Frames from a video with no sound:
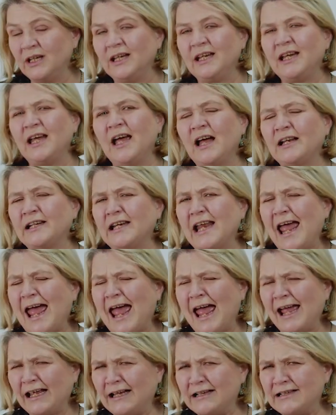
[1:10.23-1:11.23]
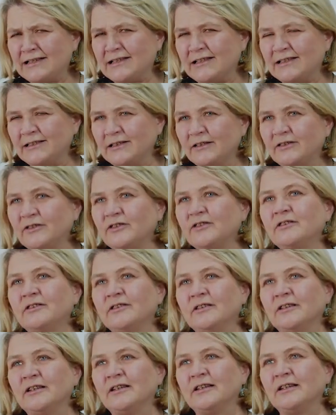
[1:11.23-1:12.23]
He had an excellent
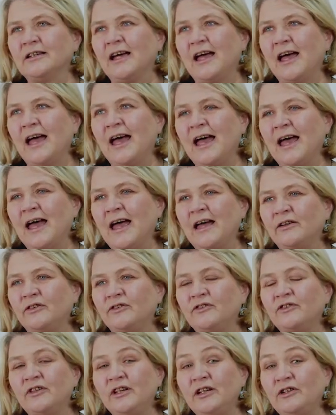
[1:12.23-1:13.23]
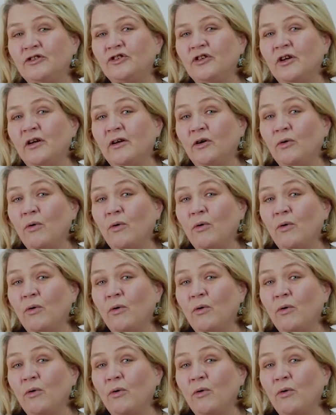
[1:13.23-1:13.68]
teacher,